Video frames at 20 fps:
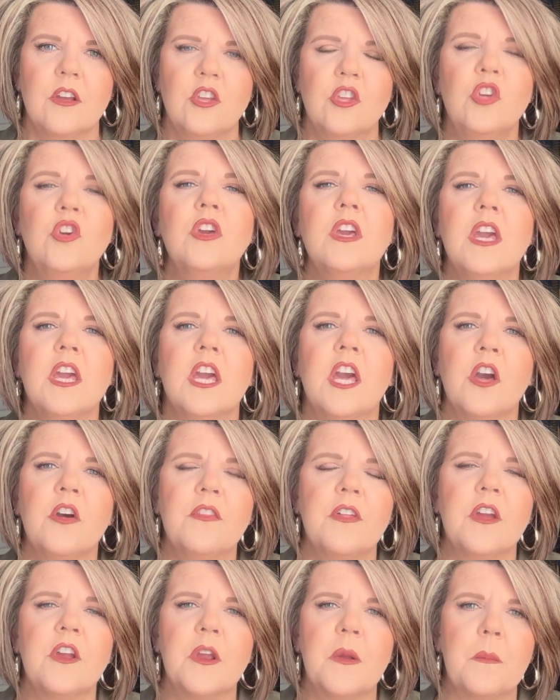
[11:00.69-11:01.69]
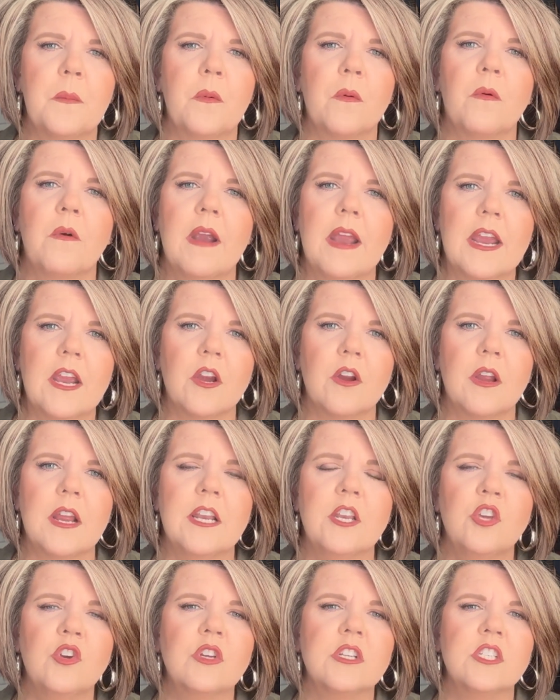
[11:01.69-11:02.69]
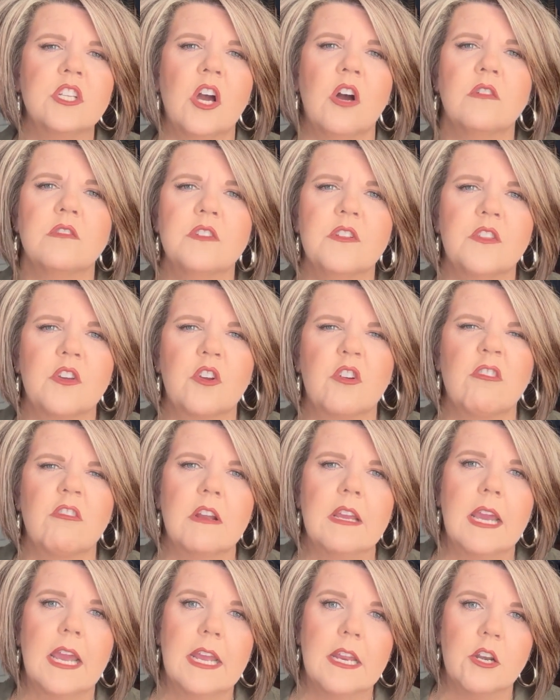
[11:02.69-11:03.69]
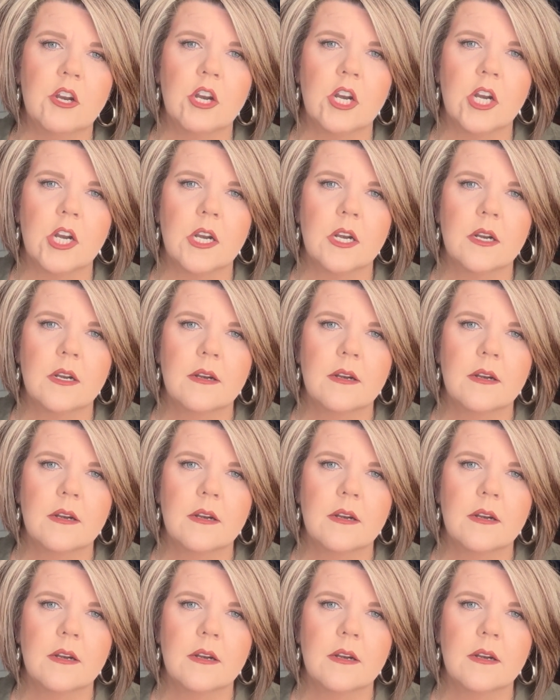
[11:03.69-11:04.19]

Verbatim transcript: You can go there in prayer and you can talk to the Creator.